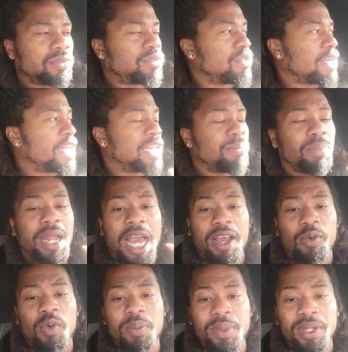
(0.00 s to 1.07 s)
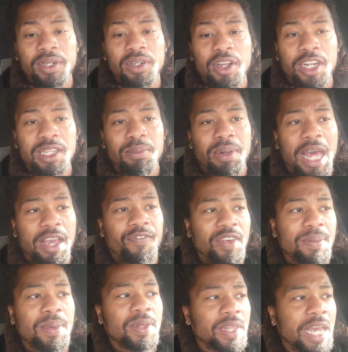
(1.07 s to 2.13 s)
To any black woman, any black
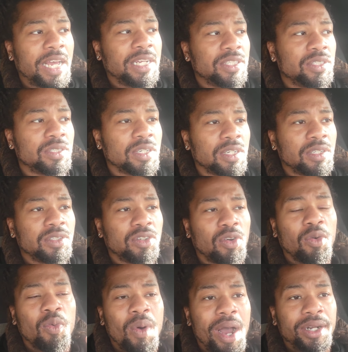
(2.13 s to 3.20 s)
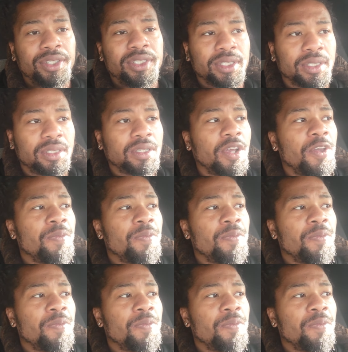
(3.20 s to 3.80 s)
female that is gonna, watch this.